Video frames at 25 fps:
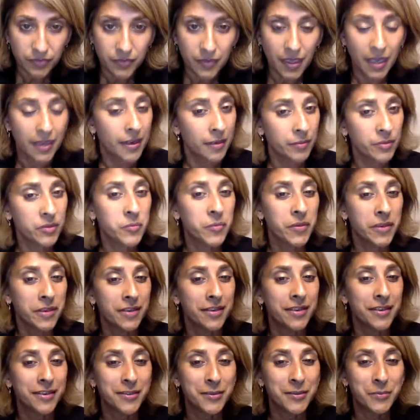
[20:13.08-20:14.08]
and I'm
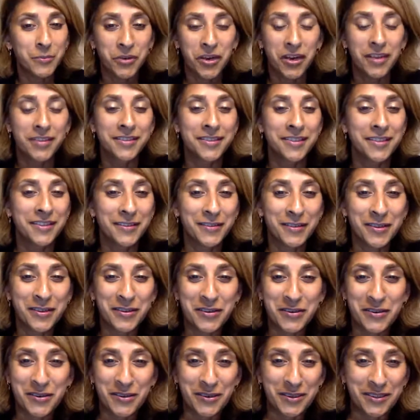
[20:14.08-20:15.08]
speaking as the president of the
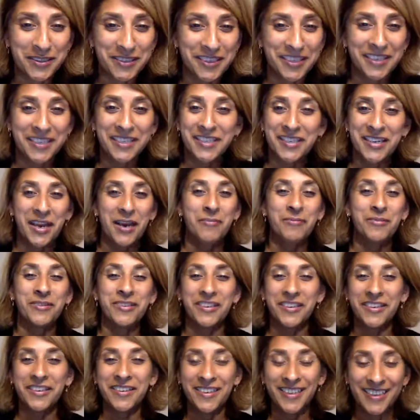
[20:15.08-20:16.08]
New York State
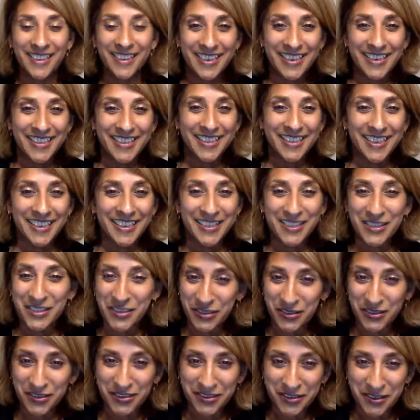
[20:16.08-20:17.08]
chapter, that
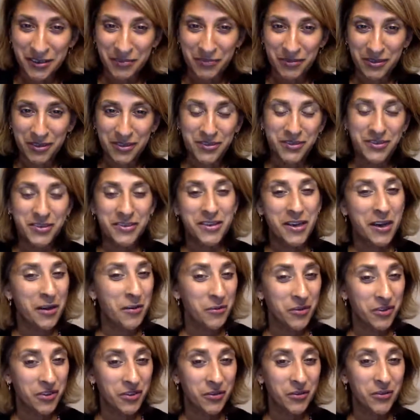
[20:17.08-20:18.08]
insurance companies should not
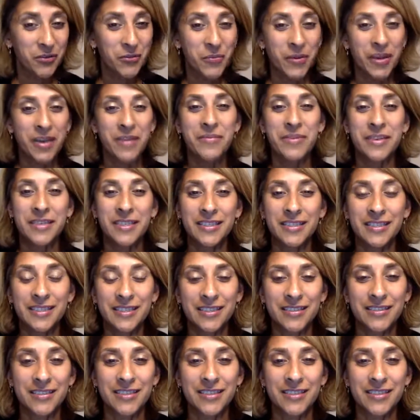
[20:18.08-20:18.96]
withhold payments to